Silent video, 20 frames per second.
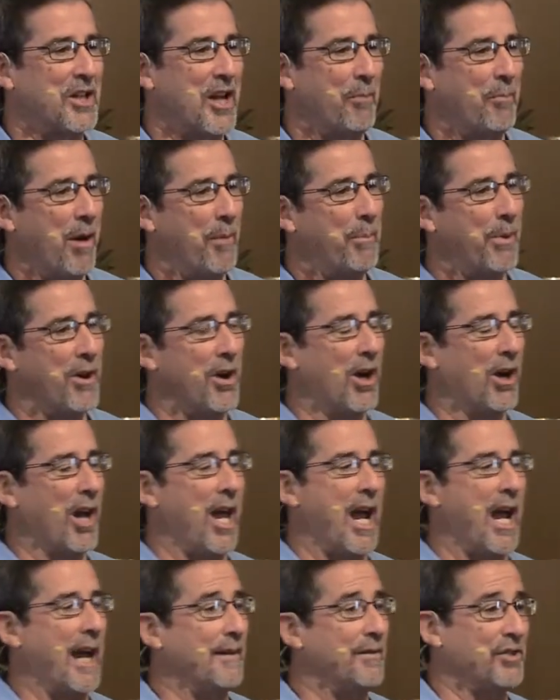come up in our
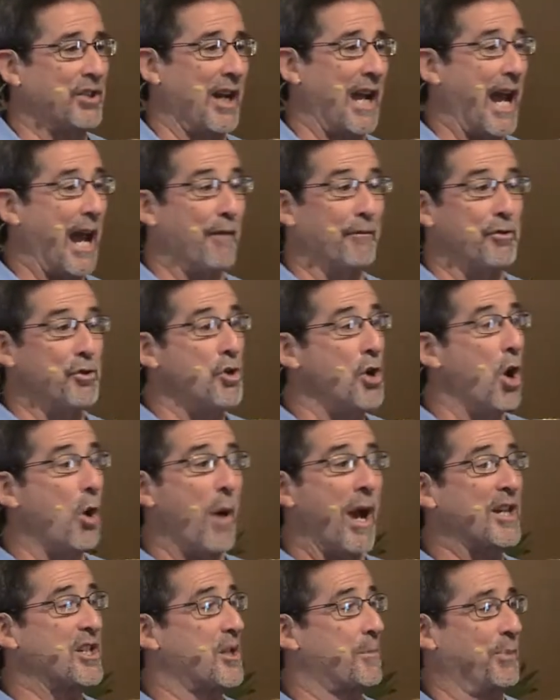lives that have no
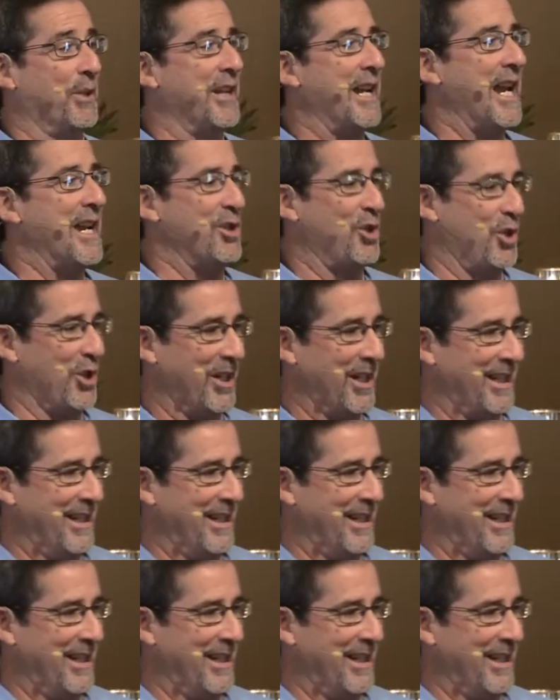explanation